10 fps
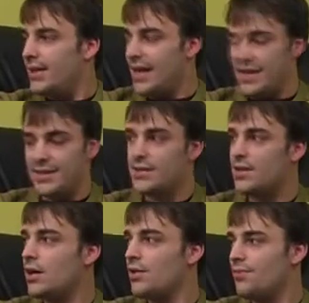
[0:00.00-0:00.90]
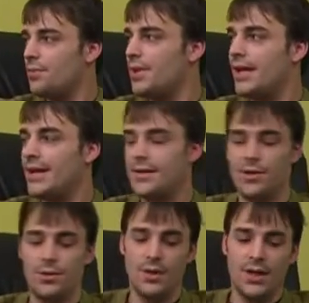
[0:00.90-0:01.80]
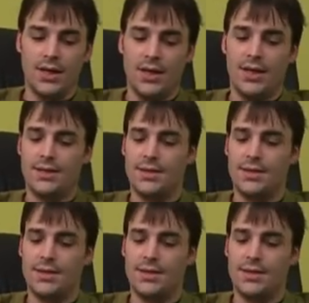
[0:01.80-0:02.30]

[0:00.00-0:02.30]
at the start, from the get-go, is